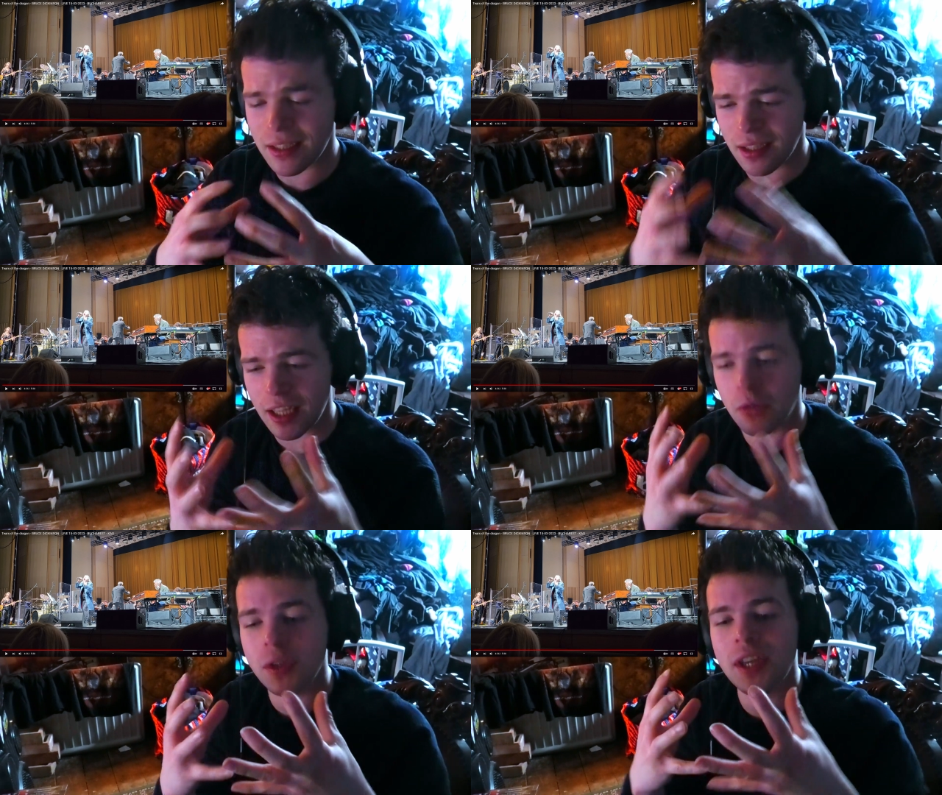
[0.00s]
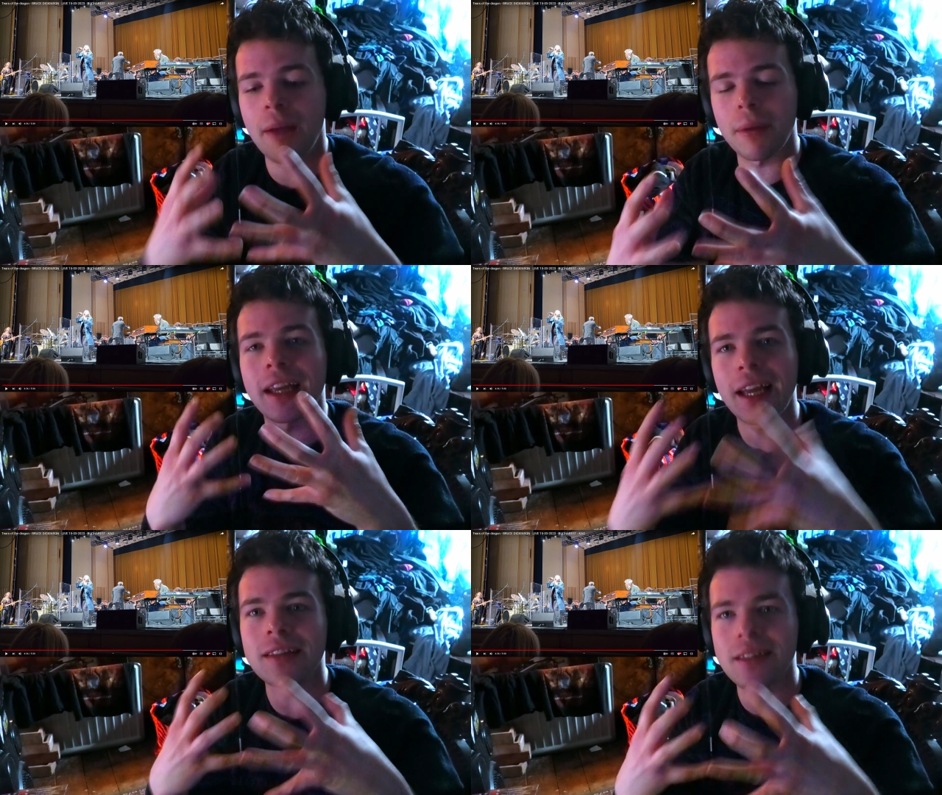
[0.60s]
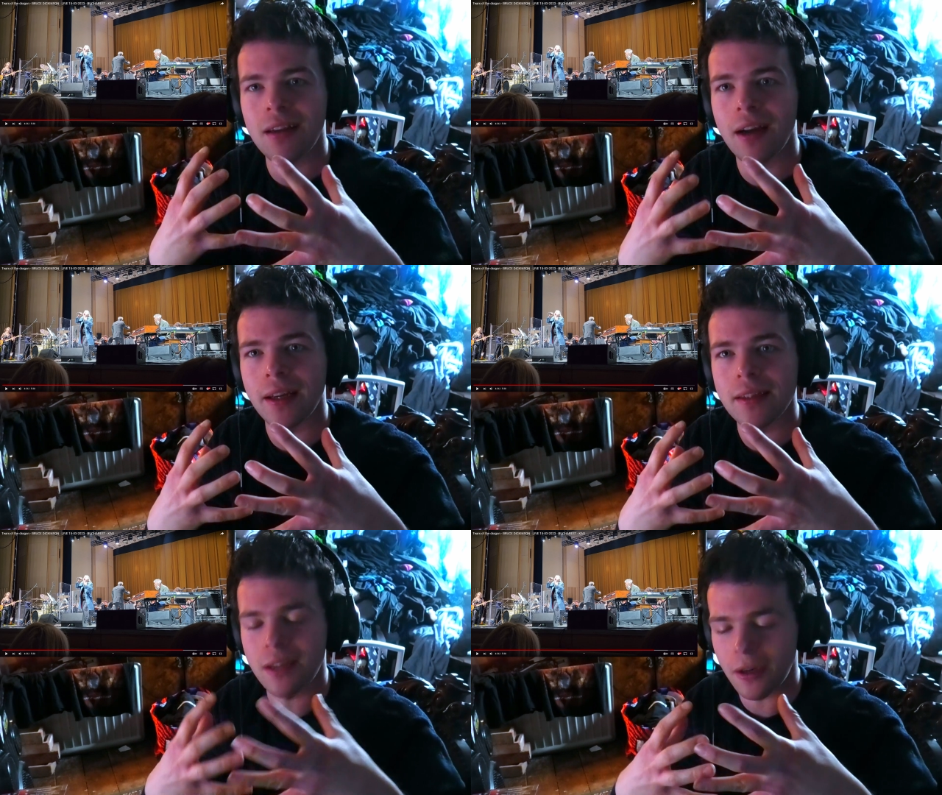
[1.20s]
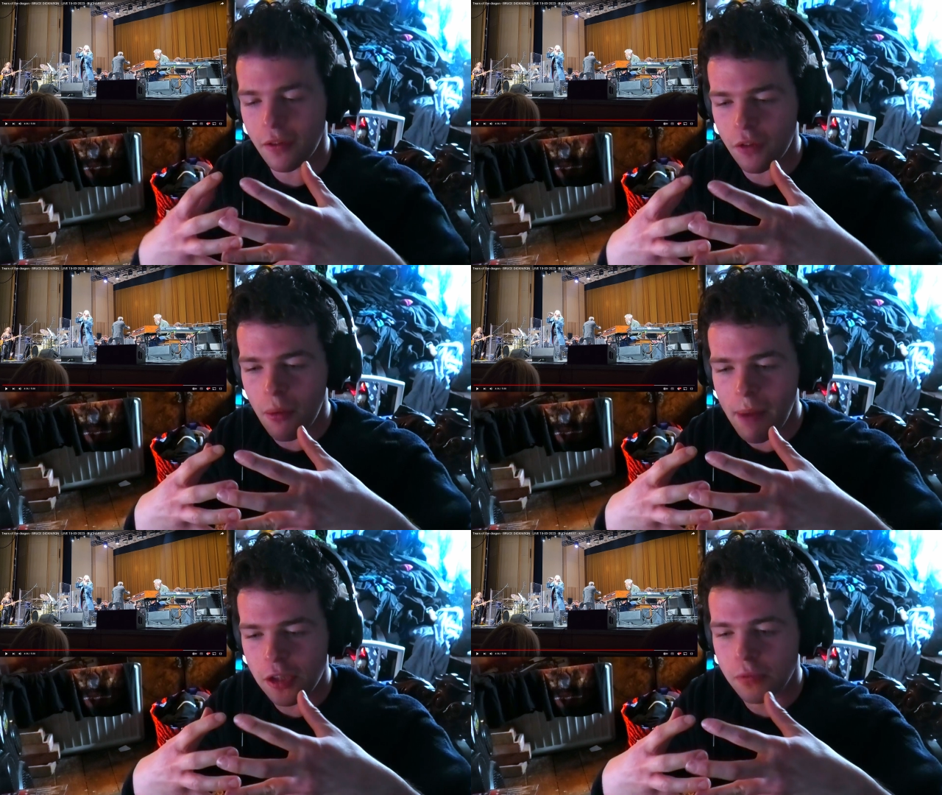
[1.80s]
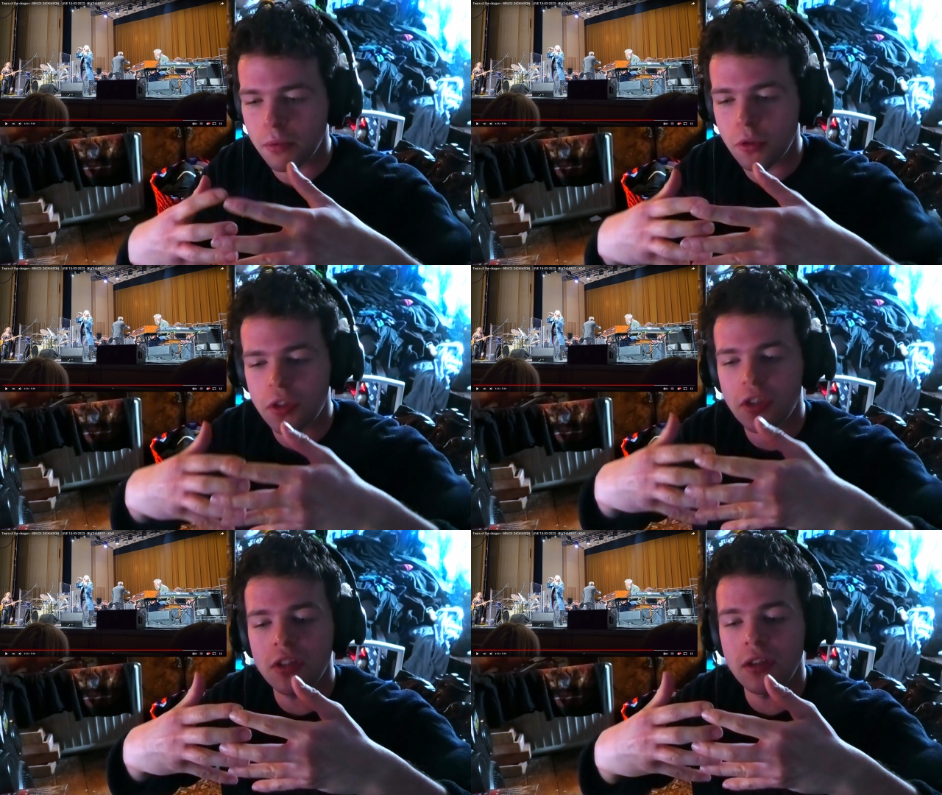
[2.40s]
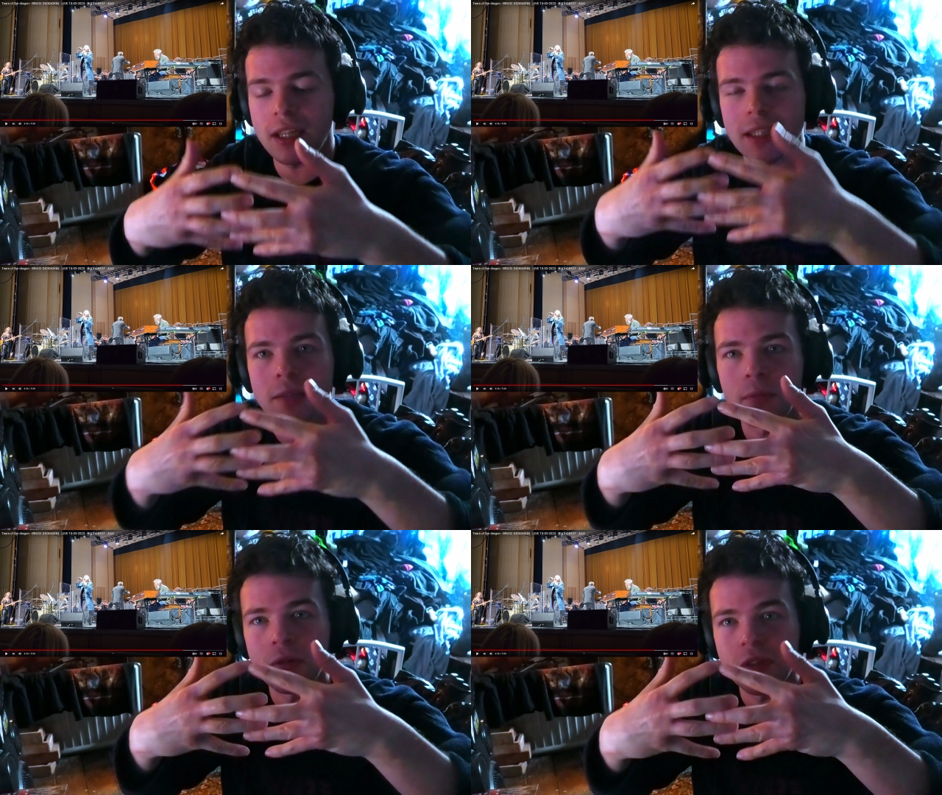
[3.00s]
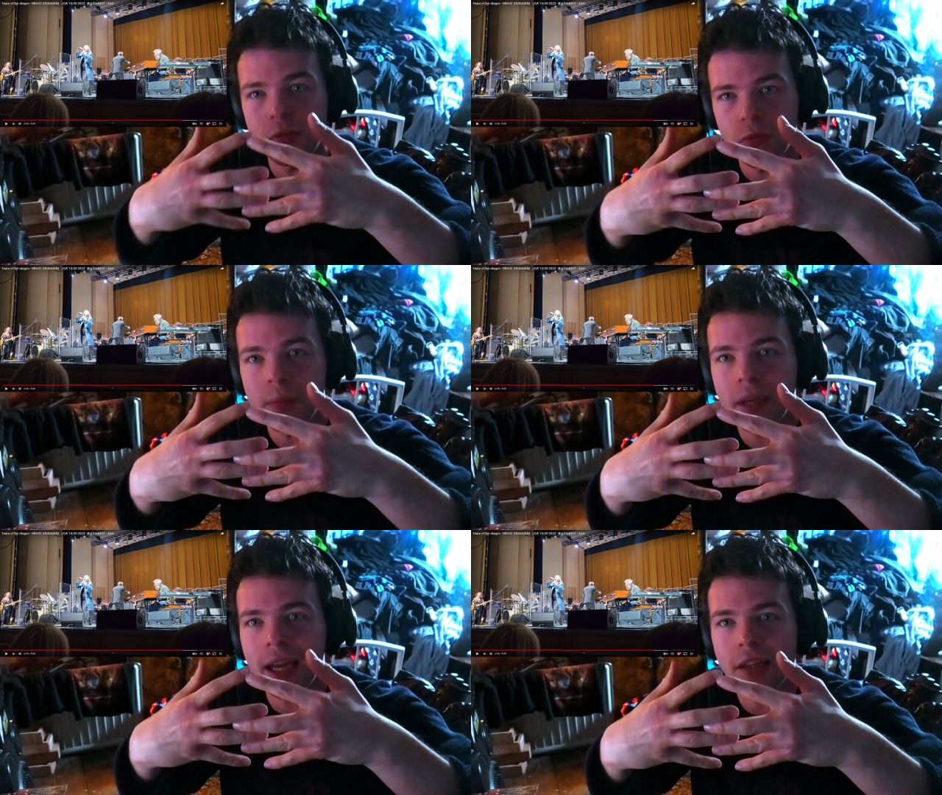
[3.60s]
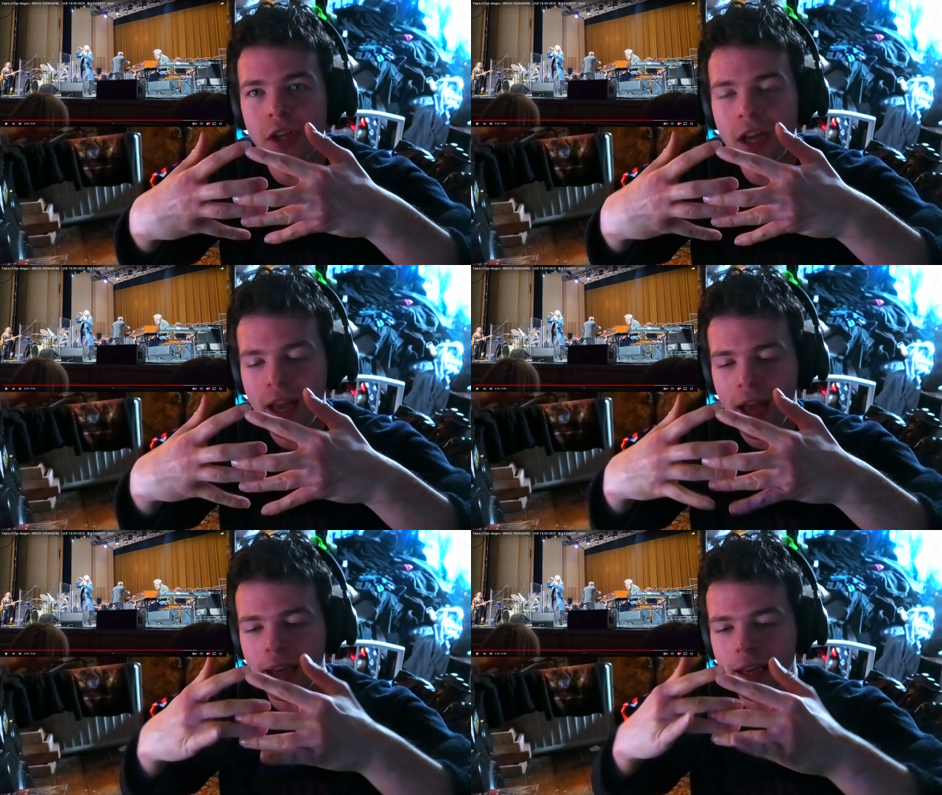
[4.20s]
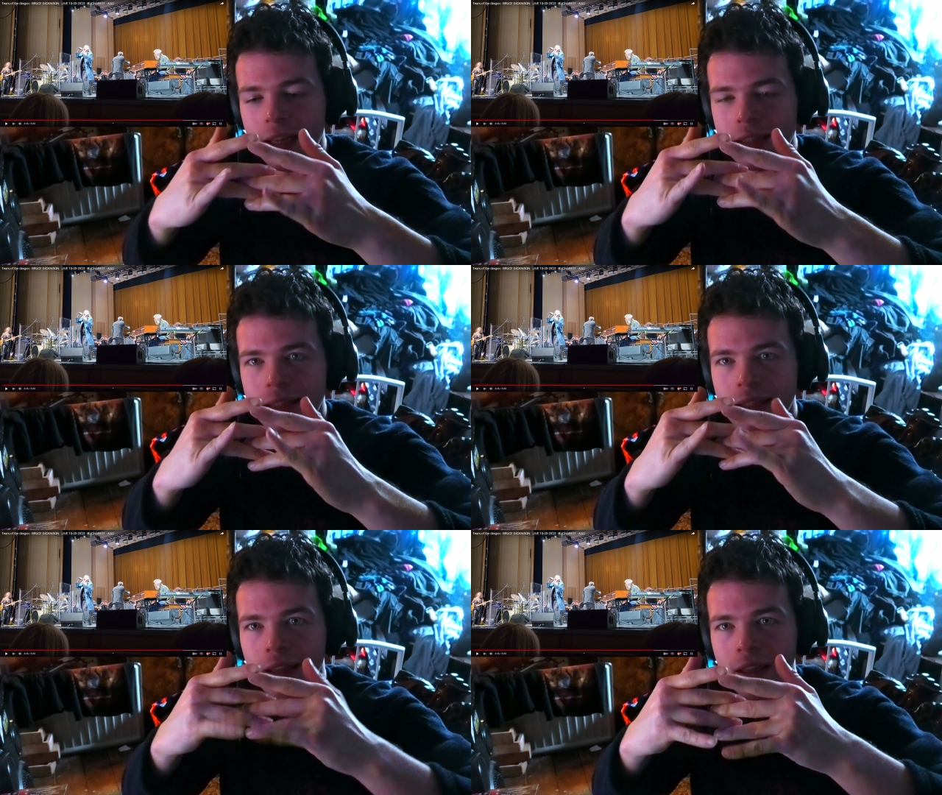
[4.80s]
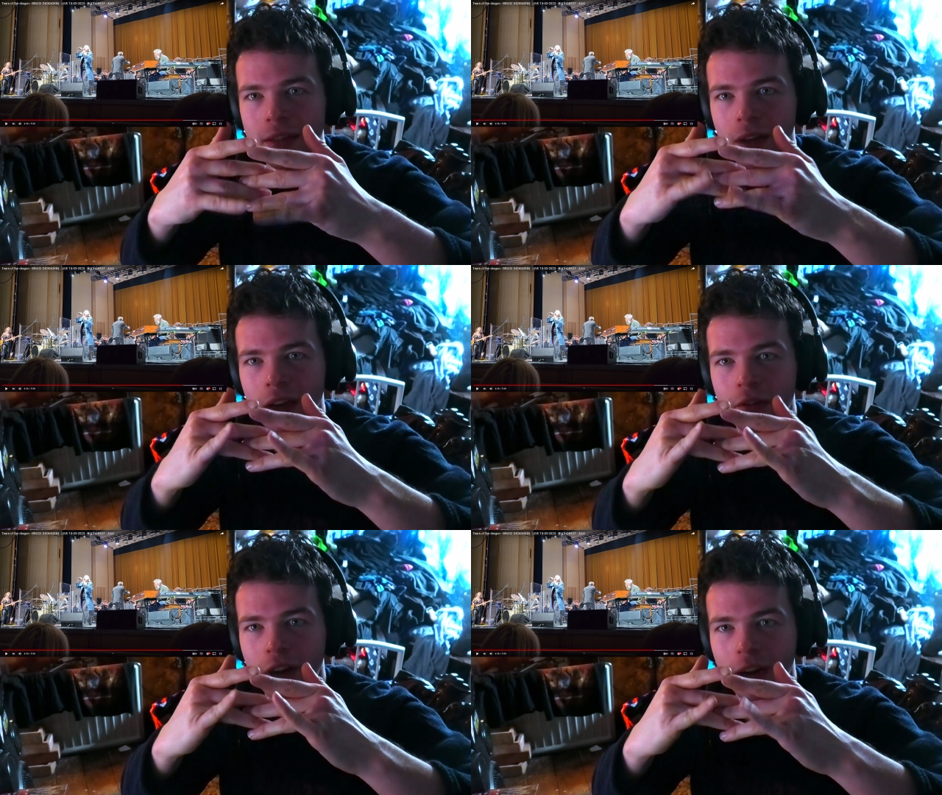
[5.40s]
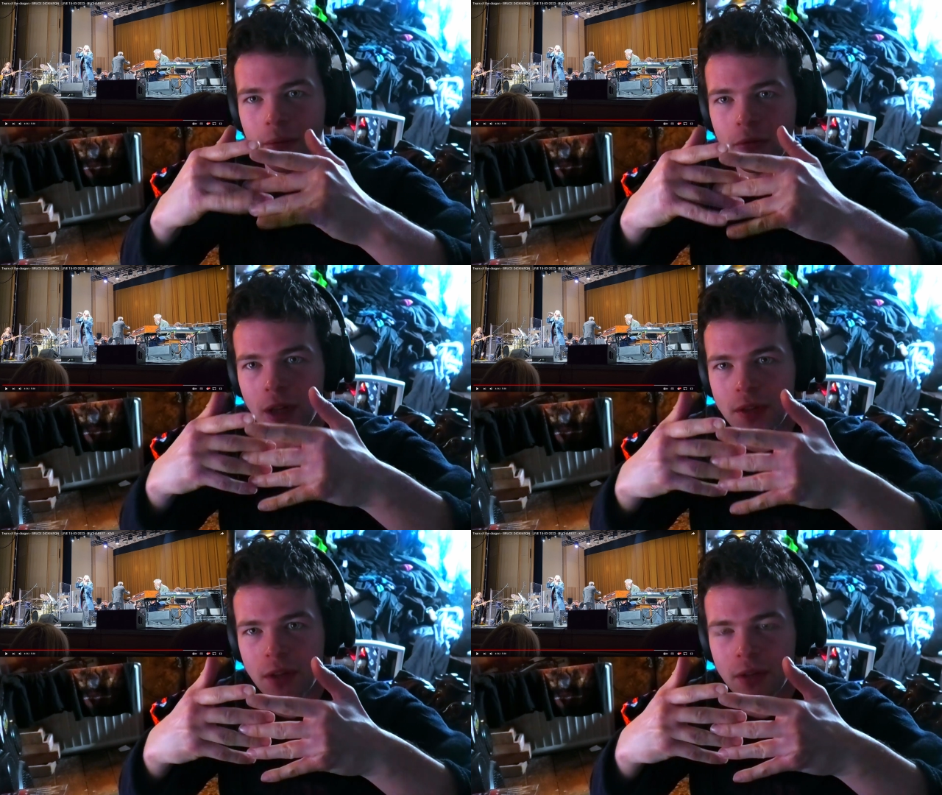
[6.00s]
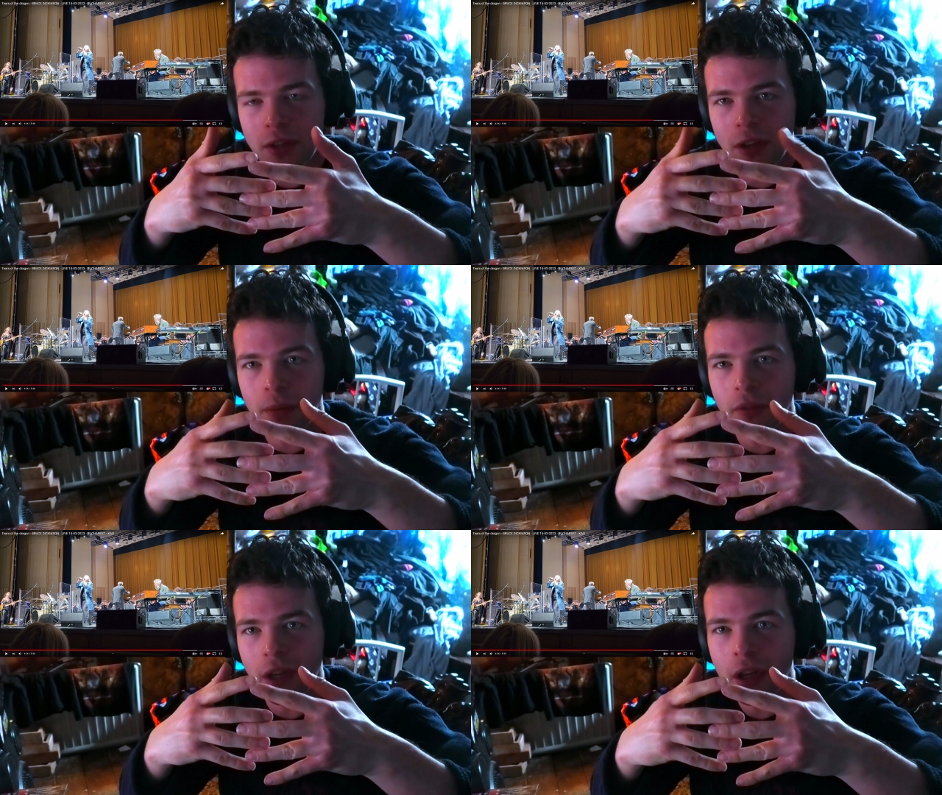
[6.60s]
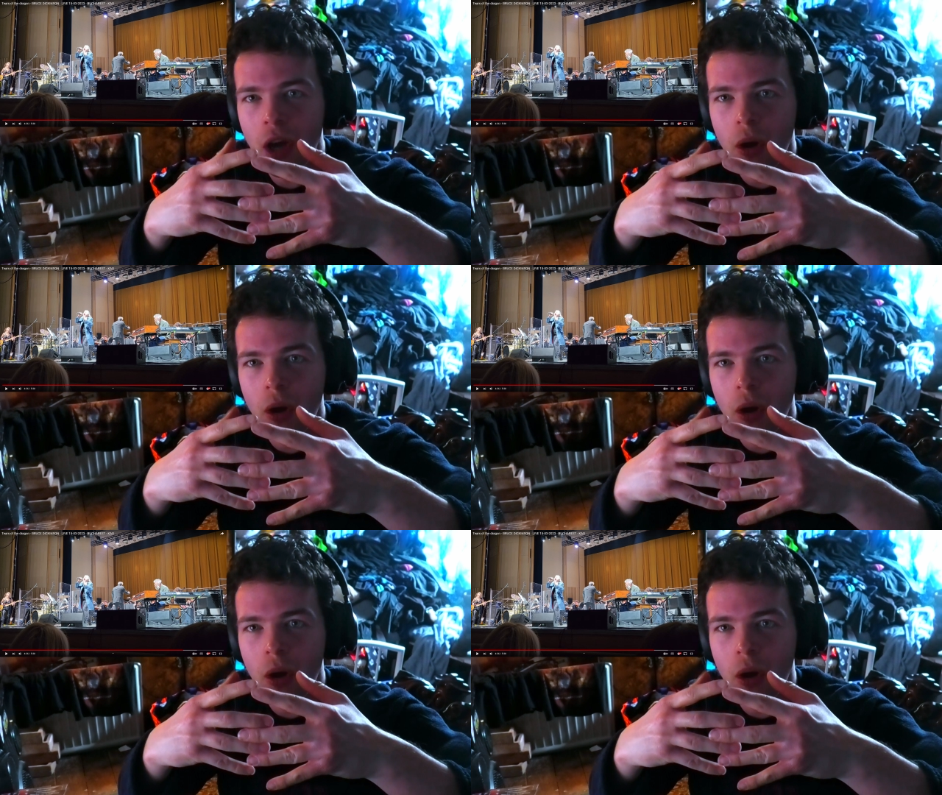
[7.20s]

So that's what's happening inside. So if you imagine this is Bruce's rib cage, and his diaphragm runs over the top of it.